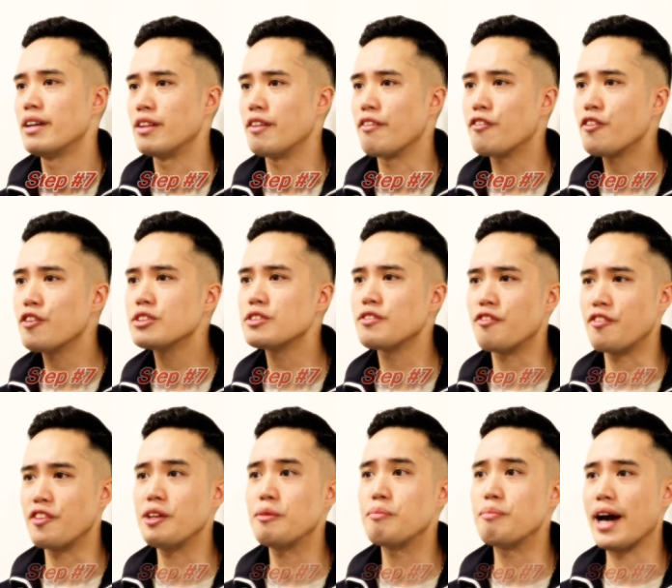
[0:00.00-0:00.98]
The first
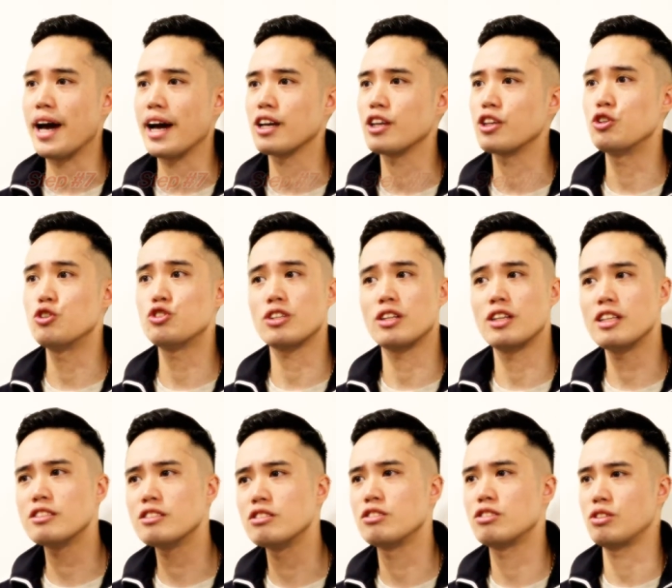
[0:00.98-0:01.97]
feedback you should
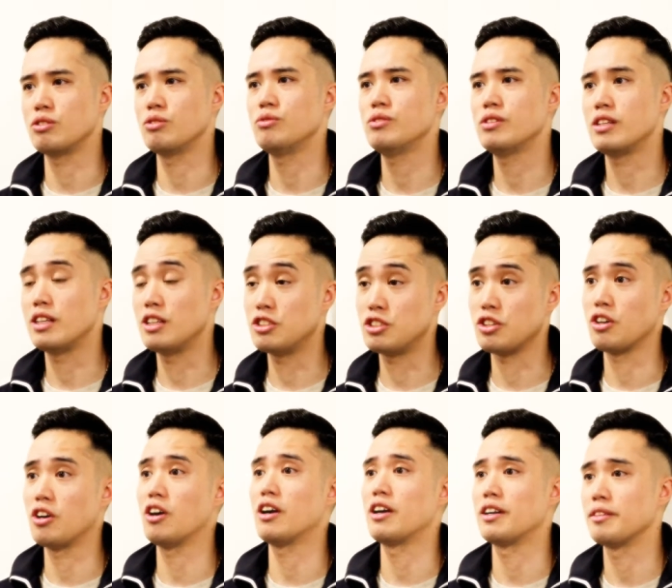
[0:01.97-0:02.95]
listen to is your
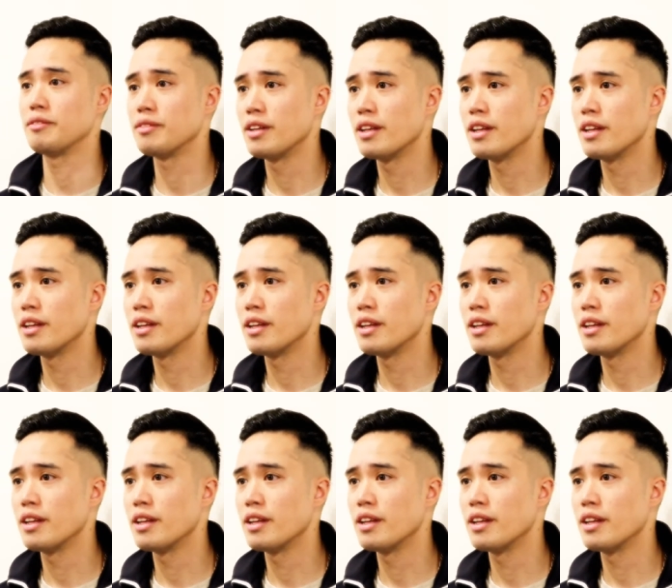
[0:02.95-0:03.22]
heart.